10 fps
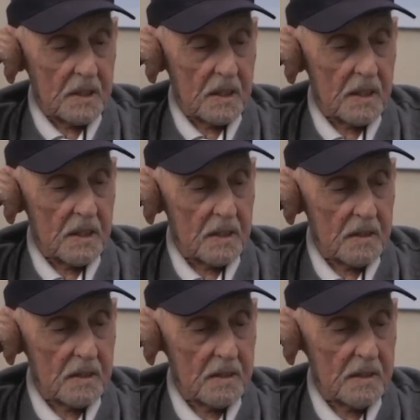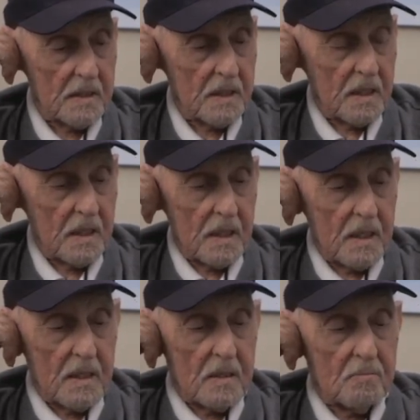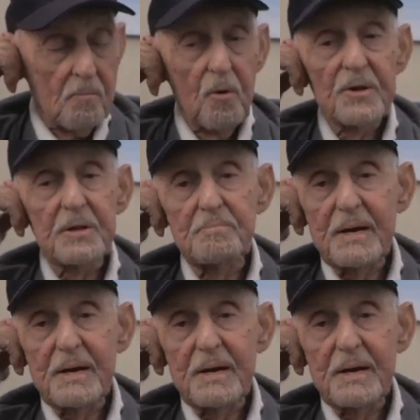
Uh, more than